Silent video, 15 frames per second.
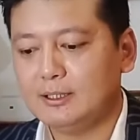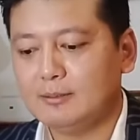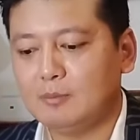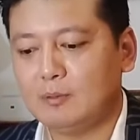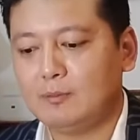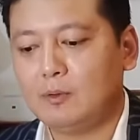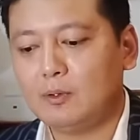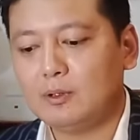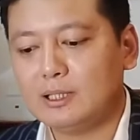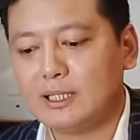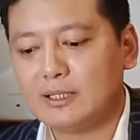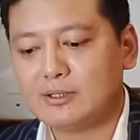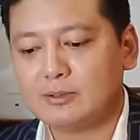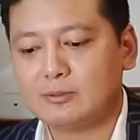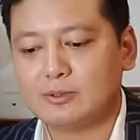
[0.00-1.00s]
before
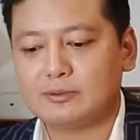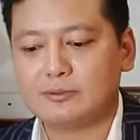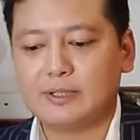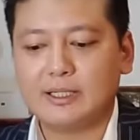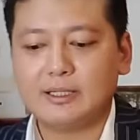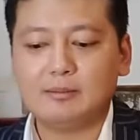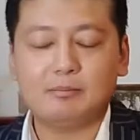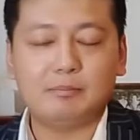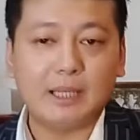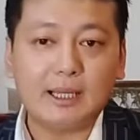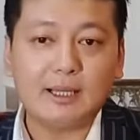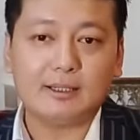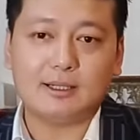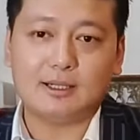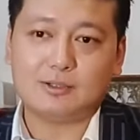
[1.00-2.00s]
election was rated
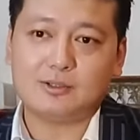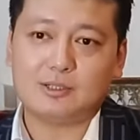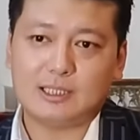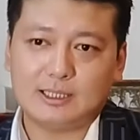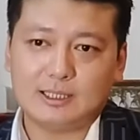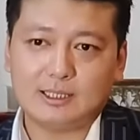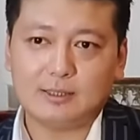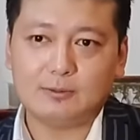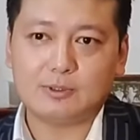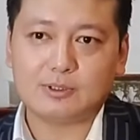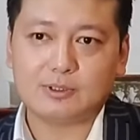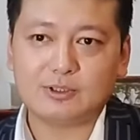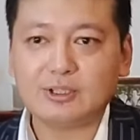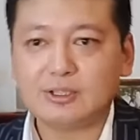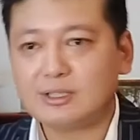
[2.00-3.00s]
bad actually. It was
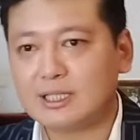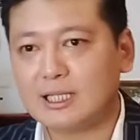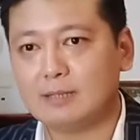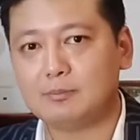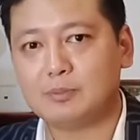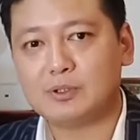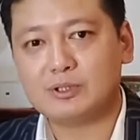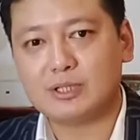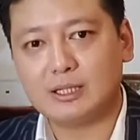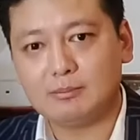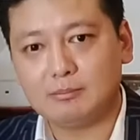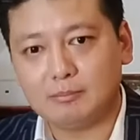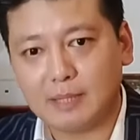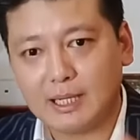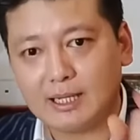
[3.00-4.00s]

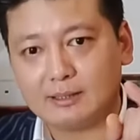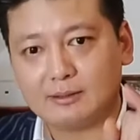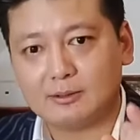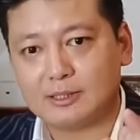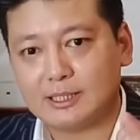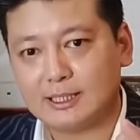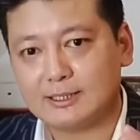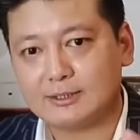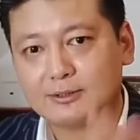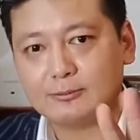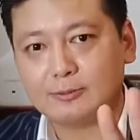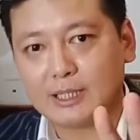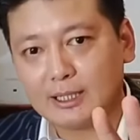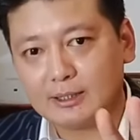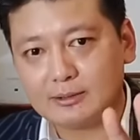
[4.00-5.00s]
68% bad, okay. So
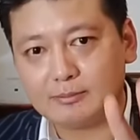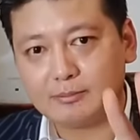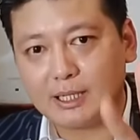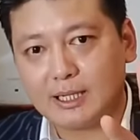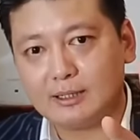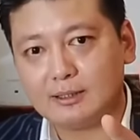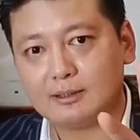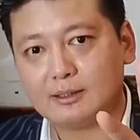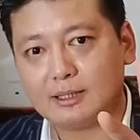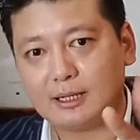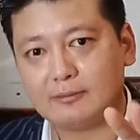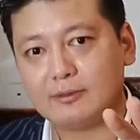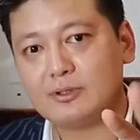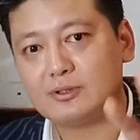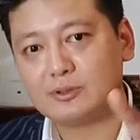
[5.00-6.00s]
we had bad,
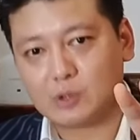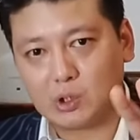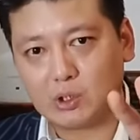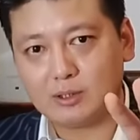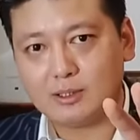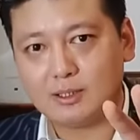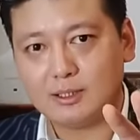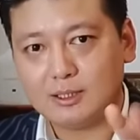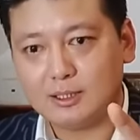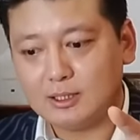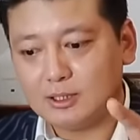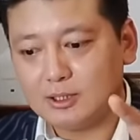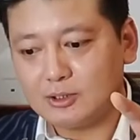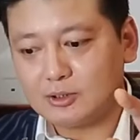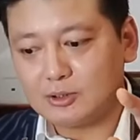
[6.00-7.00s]
average, and good.
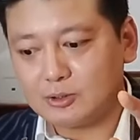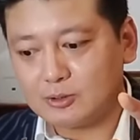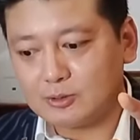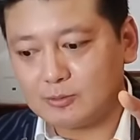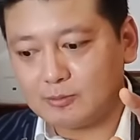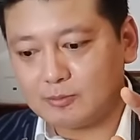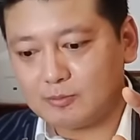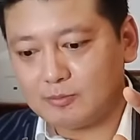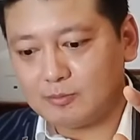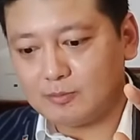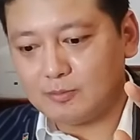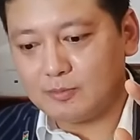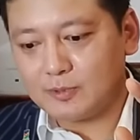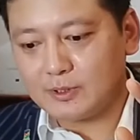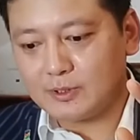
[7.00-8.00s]
So,
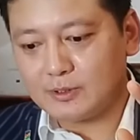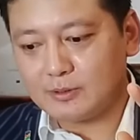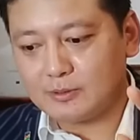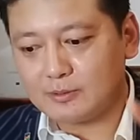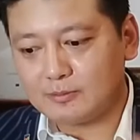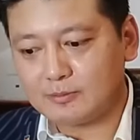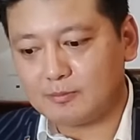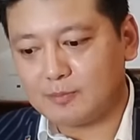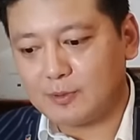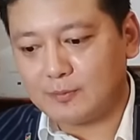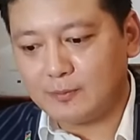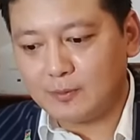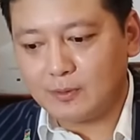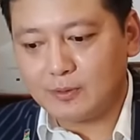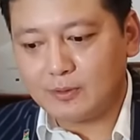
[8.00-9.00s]

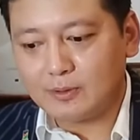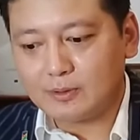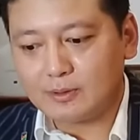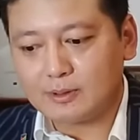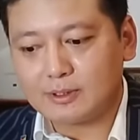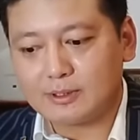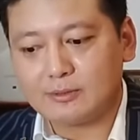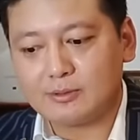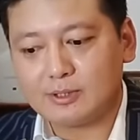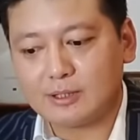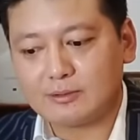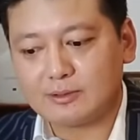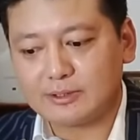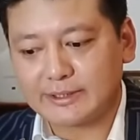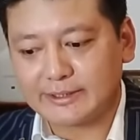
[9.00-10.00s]
before the
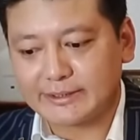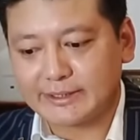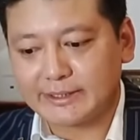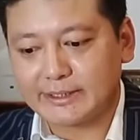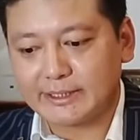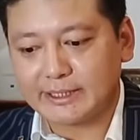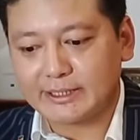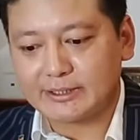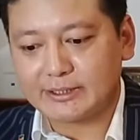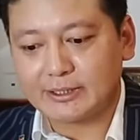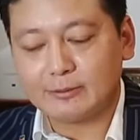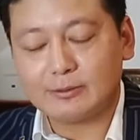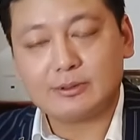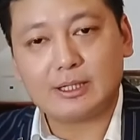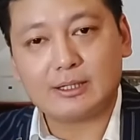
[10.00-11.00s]
2016 election, it
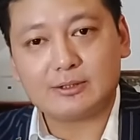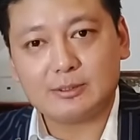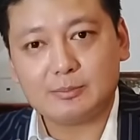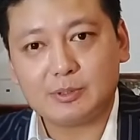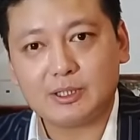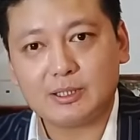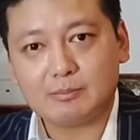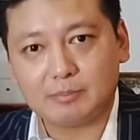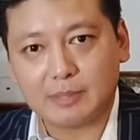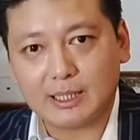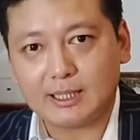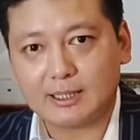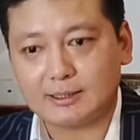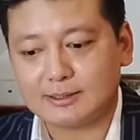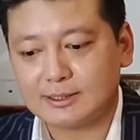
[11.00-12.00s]
was actually pretty
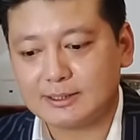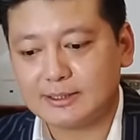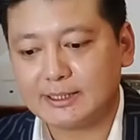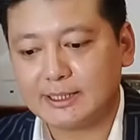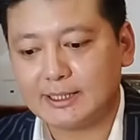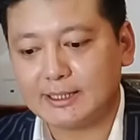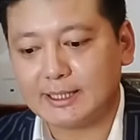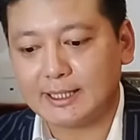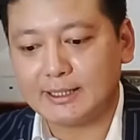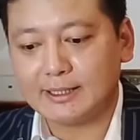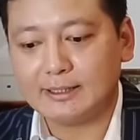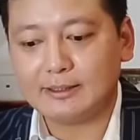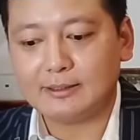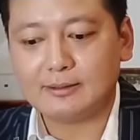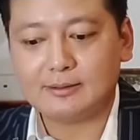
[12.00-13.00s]
bad, 68. And
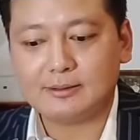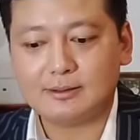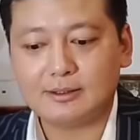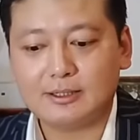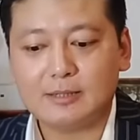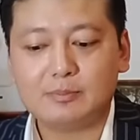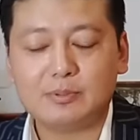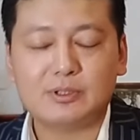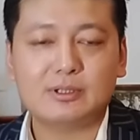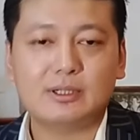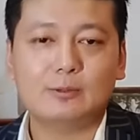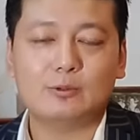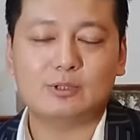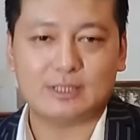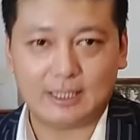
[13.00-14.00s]
then
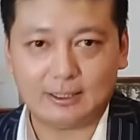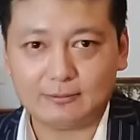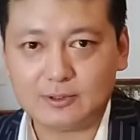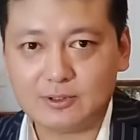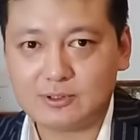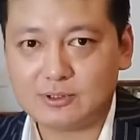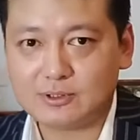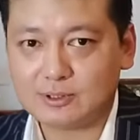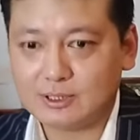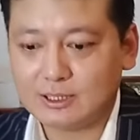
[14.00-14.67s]
30% was average